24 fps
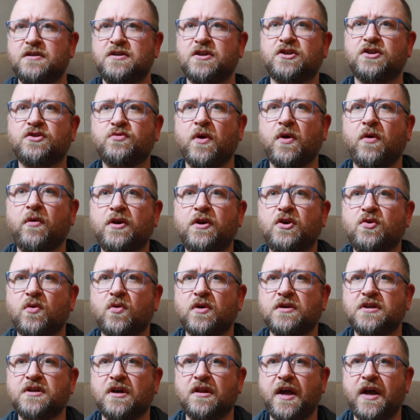just throw it
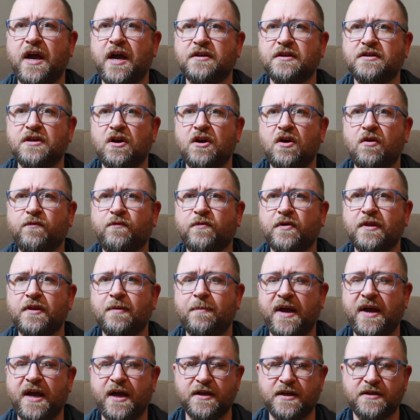towards a glass and hope for
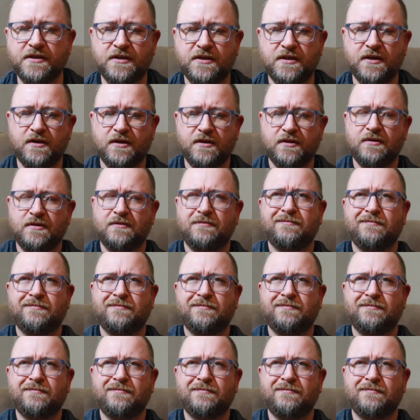the best.